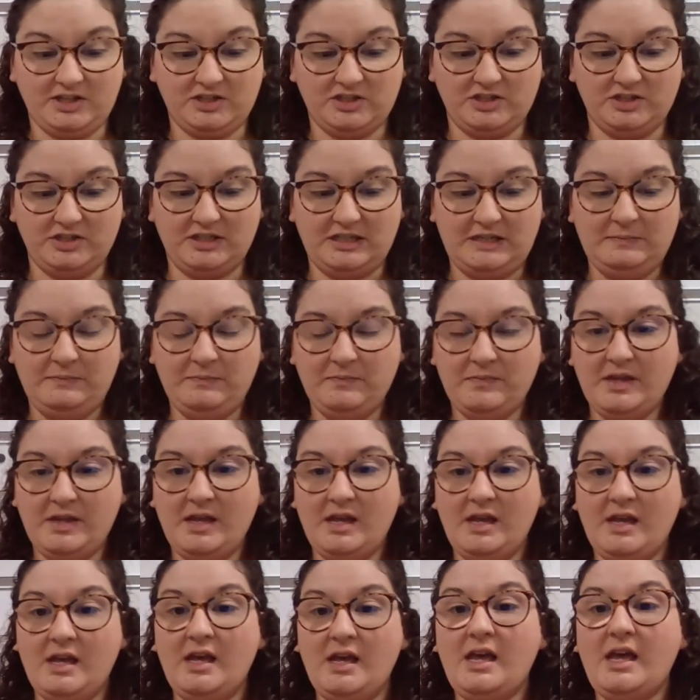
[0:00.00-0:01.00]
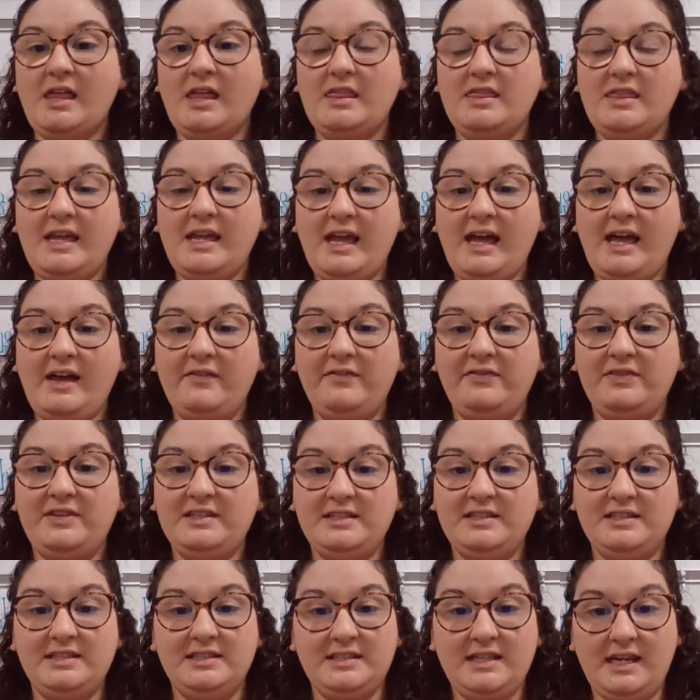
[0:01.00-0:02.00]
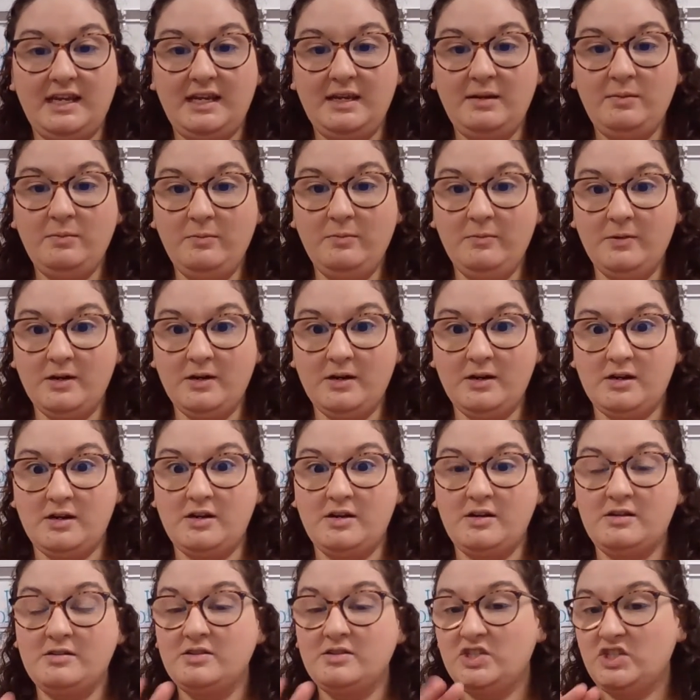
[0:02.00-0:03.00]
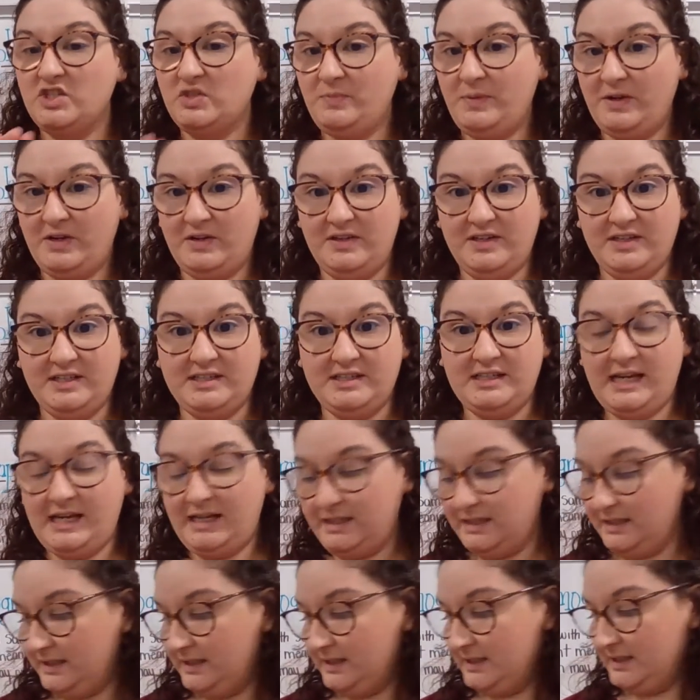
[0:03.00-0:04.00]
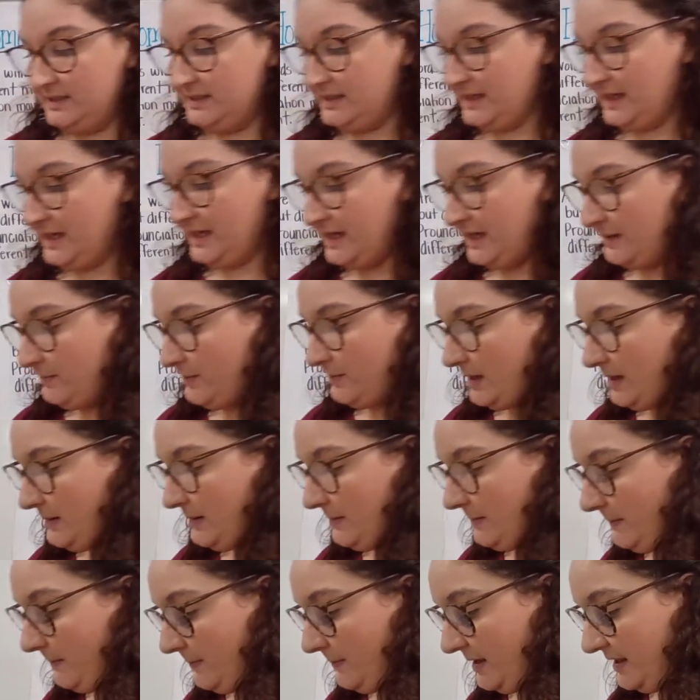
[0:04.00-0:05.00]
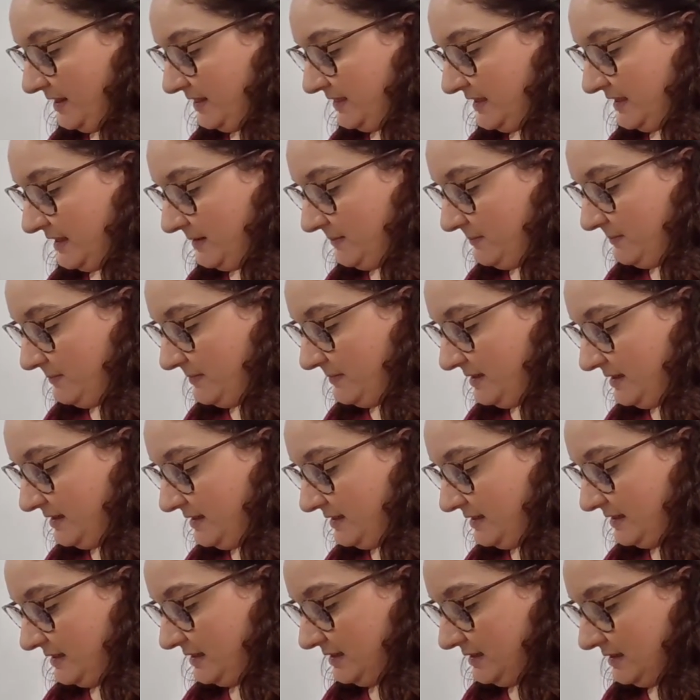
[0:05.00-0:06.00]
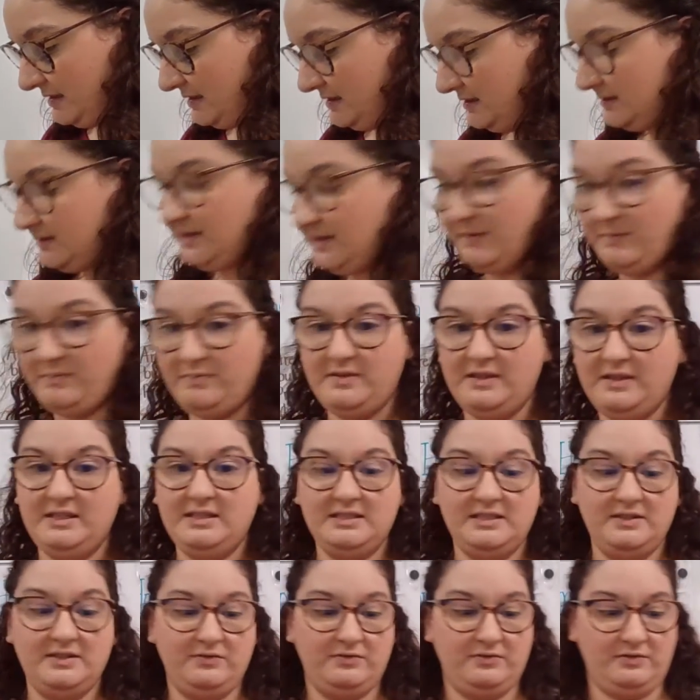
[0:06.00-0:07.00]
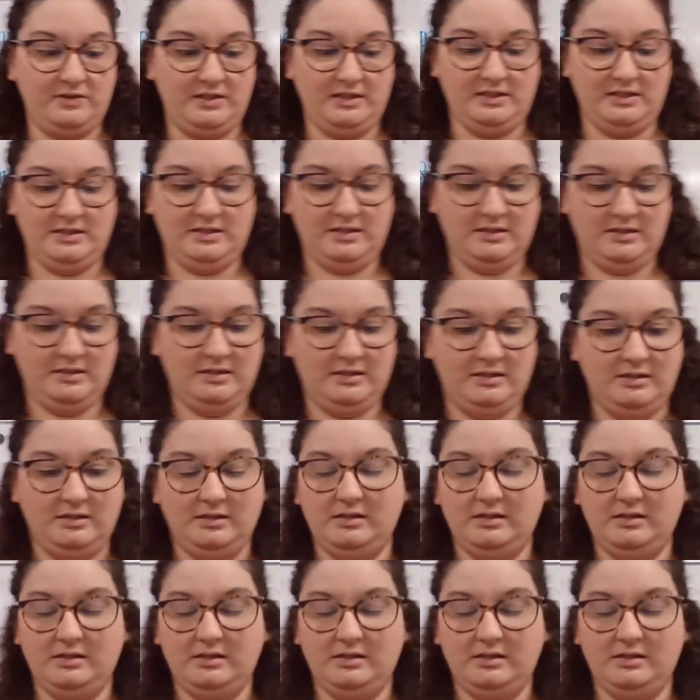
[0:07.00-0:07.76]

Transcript: actually. They have the same word spelled exactly the same, but they mean something different.